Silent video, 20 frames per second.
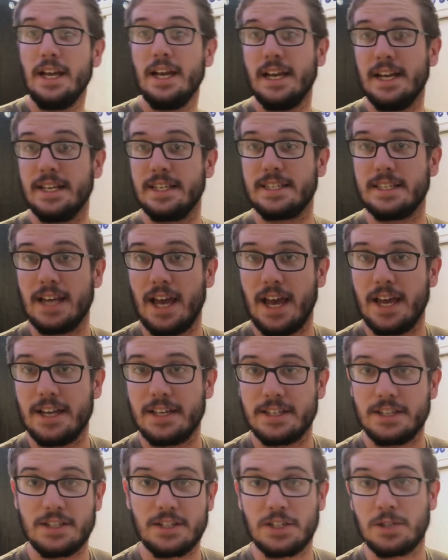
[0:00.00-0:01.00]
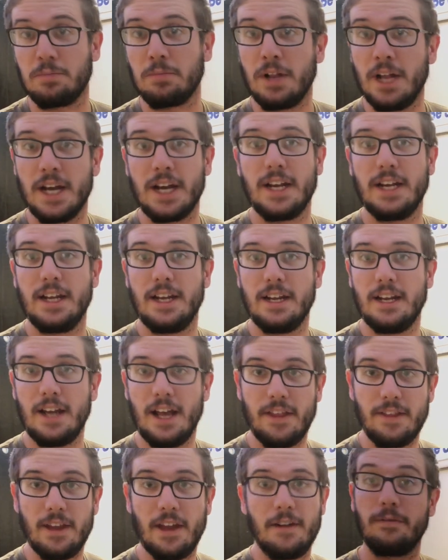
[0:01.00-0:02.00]
It says just plug it in
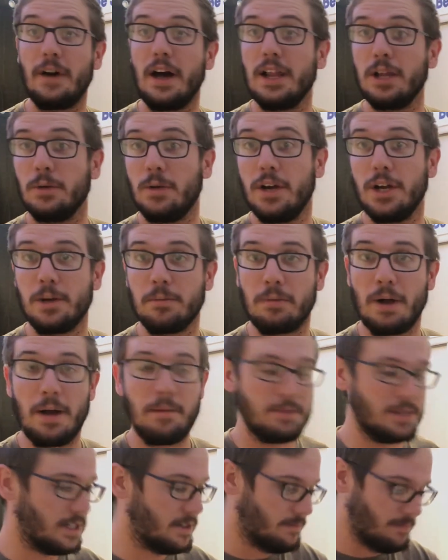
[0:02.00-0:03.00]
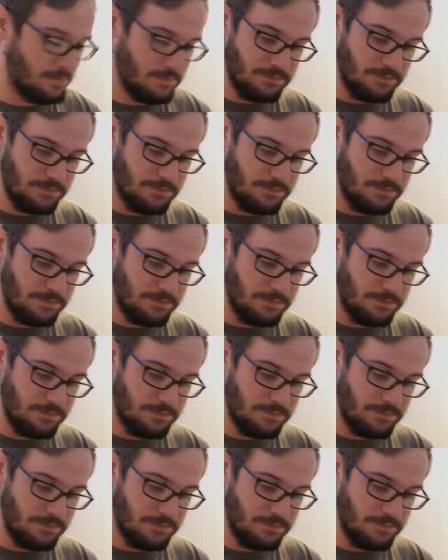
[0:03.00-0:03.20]
and then follow what you're prompted.